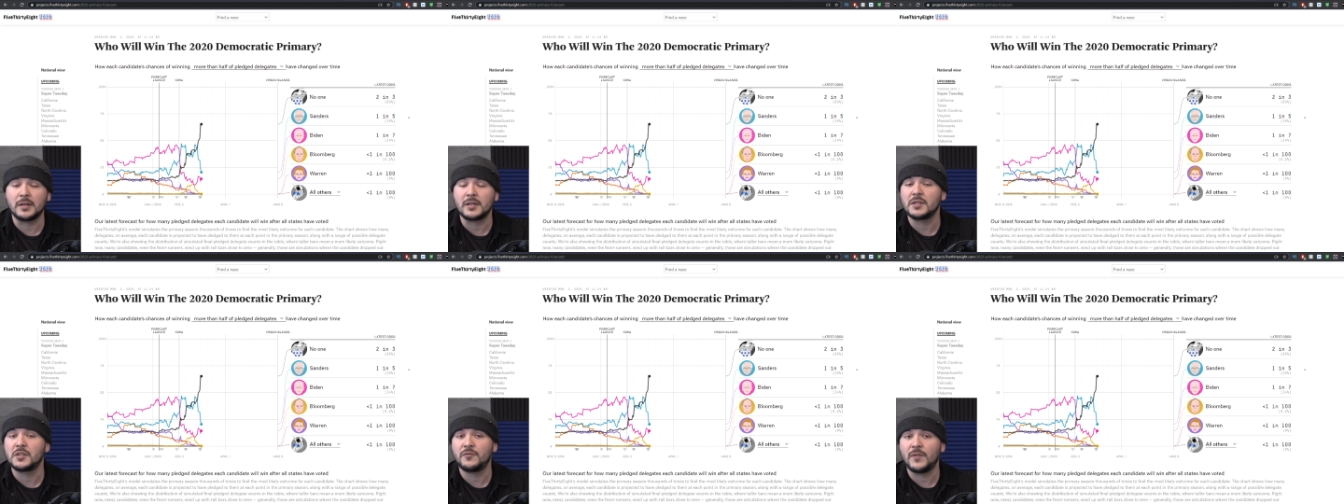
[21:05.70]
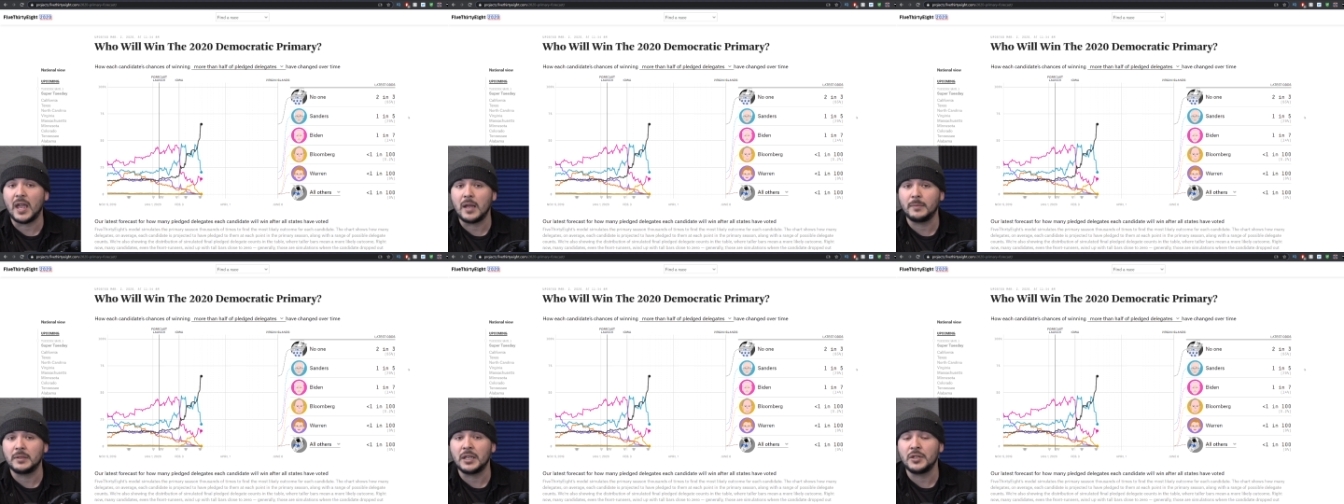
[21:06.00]
protect his
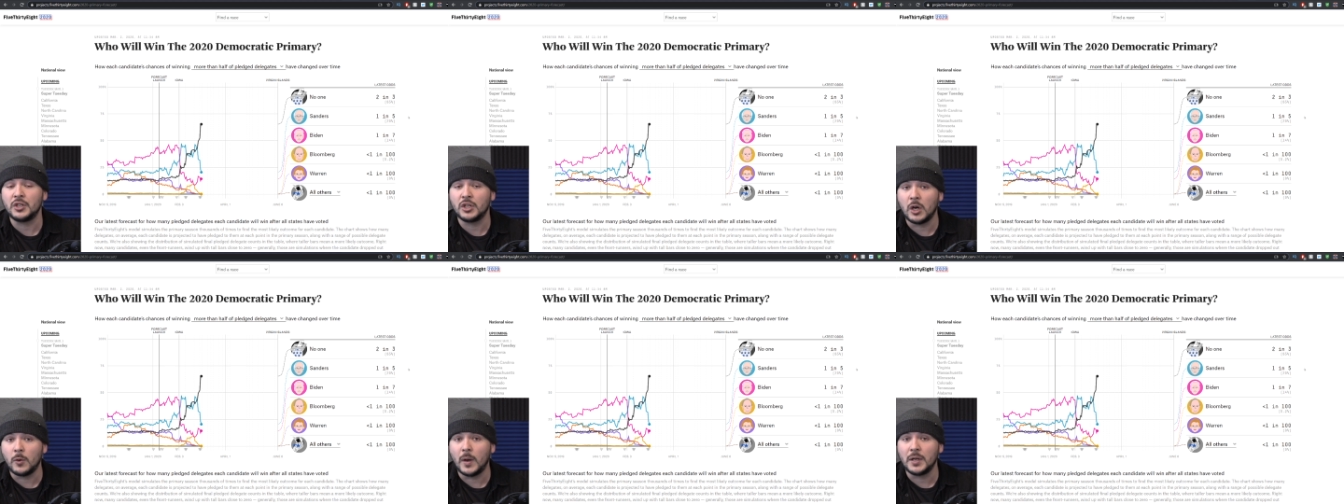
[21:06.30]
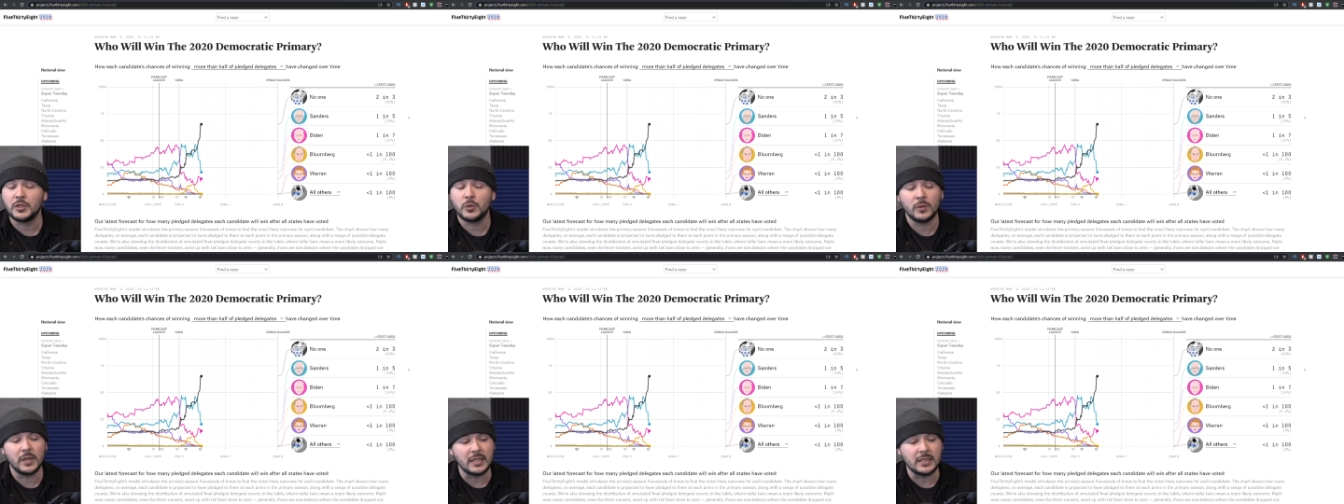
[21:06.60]
family. And you know
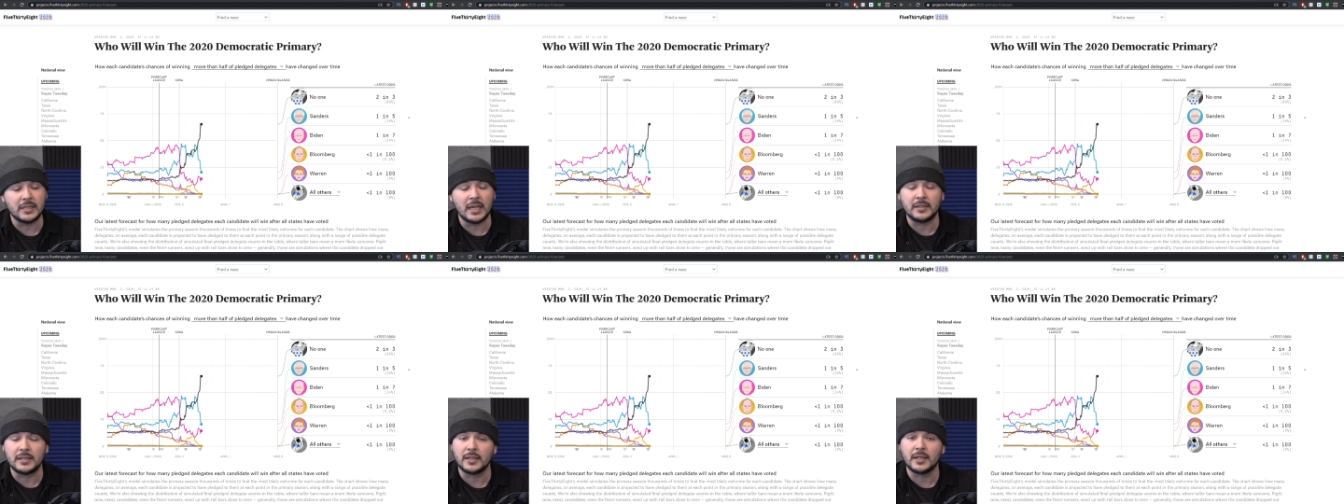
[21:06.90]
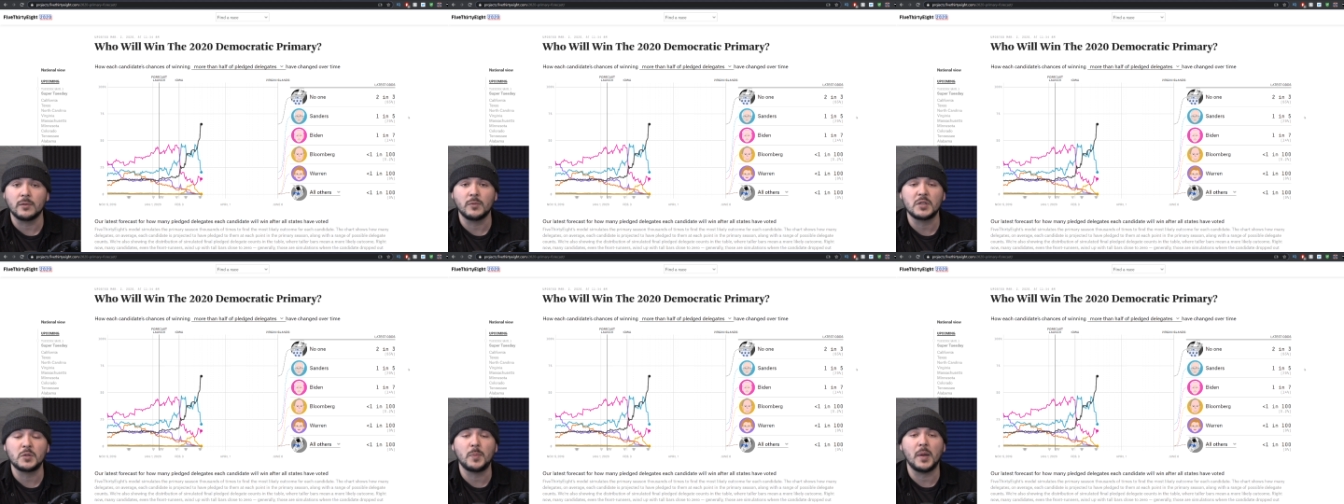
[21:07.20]
what? To an extent, I
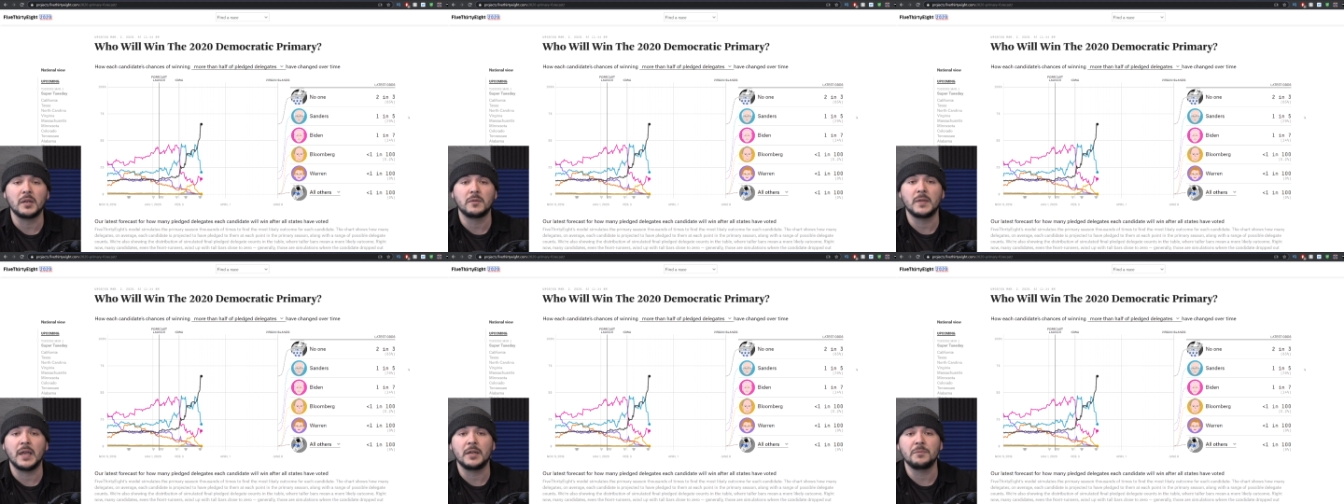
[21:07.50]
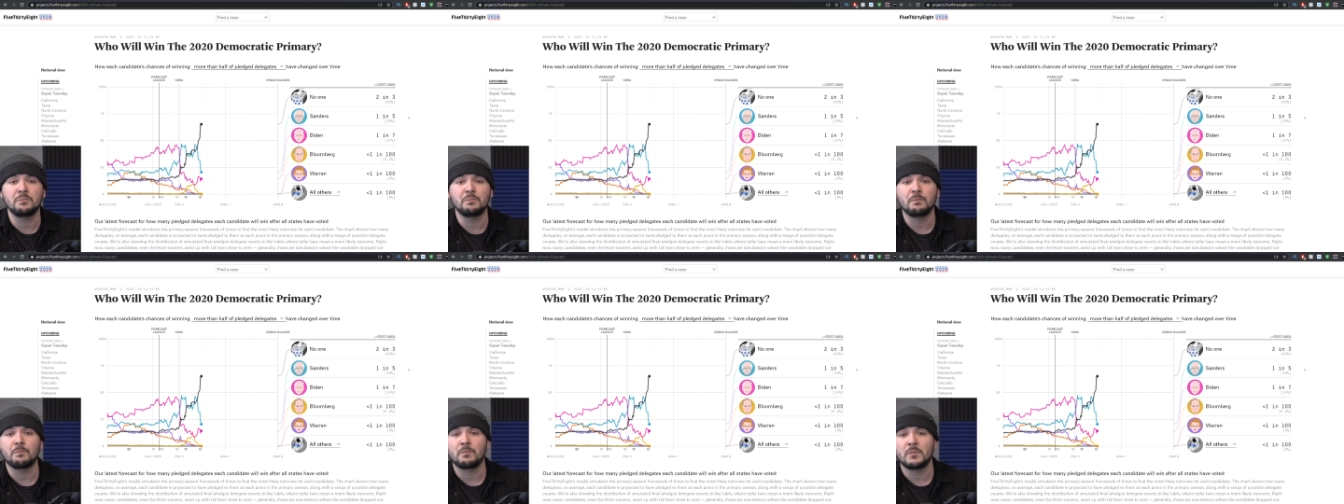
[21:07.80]
can respect
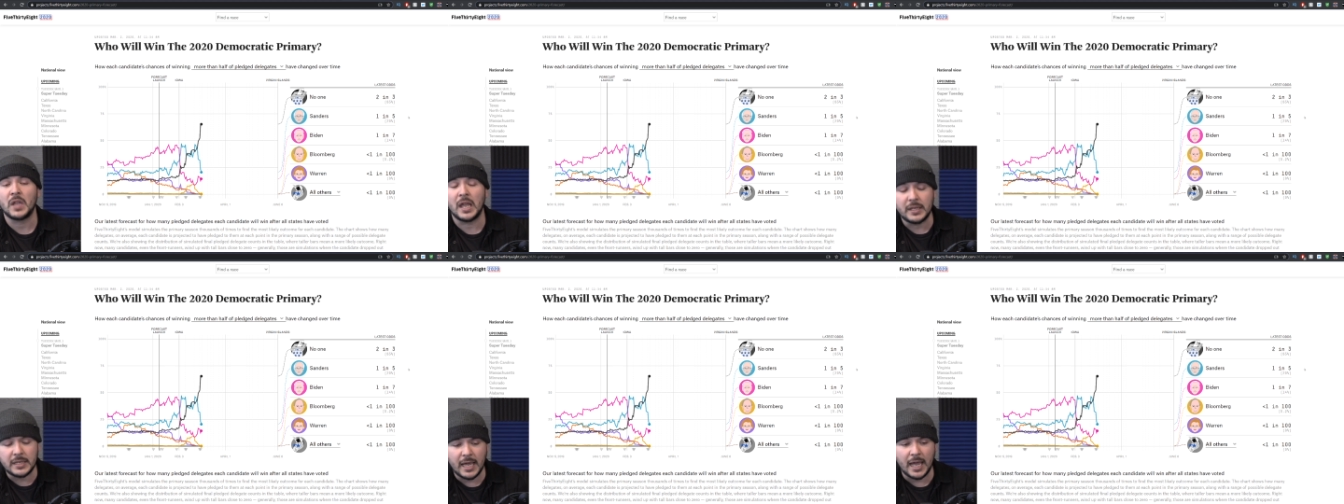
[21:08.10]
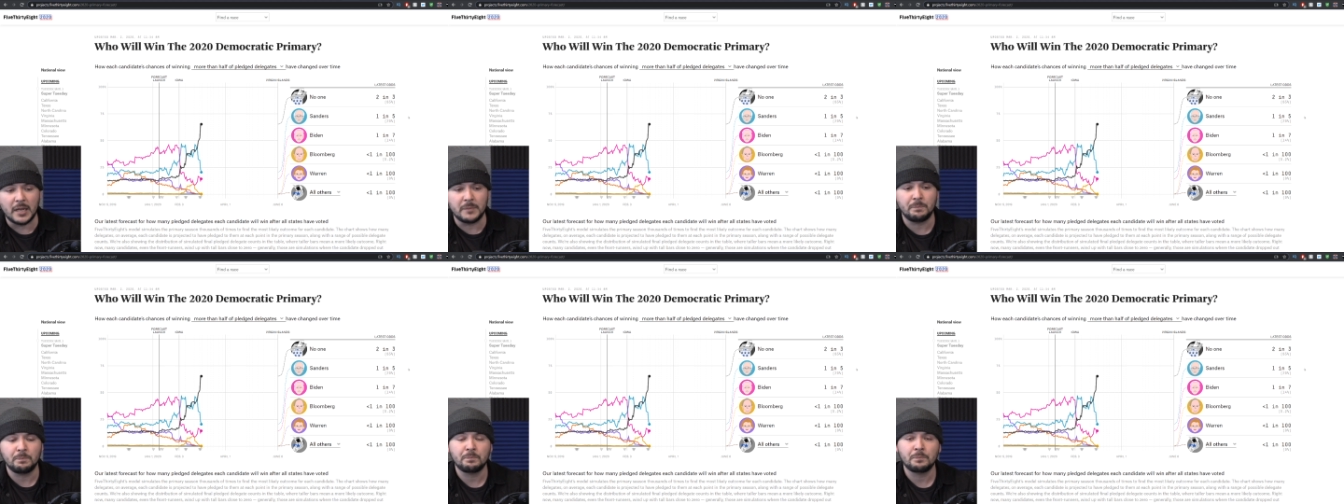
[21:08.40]
that. I
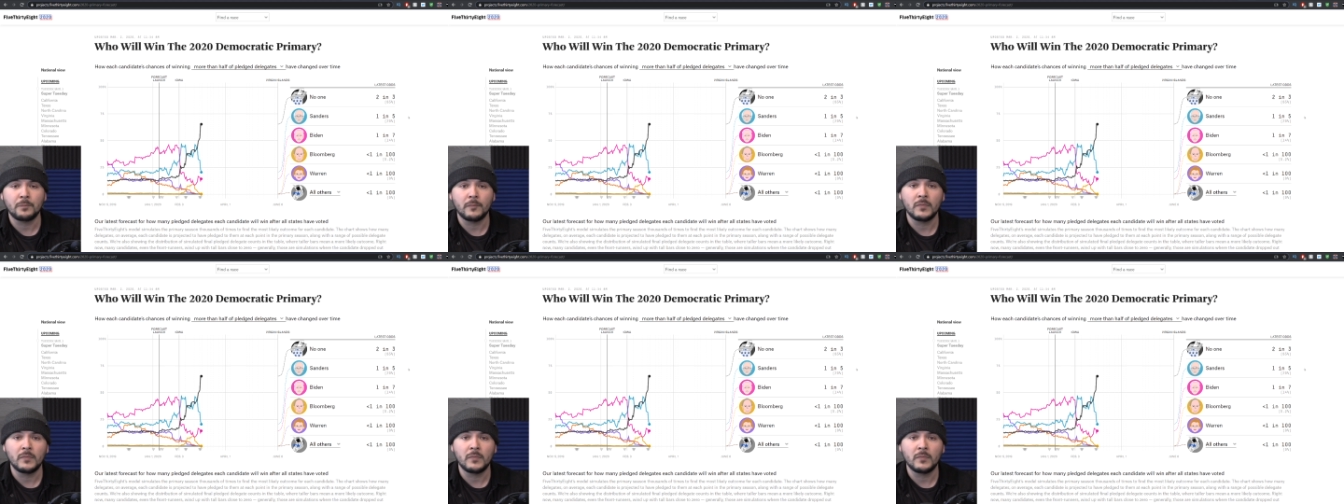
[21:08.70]
can.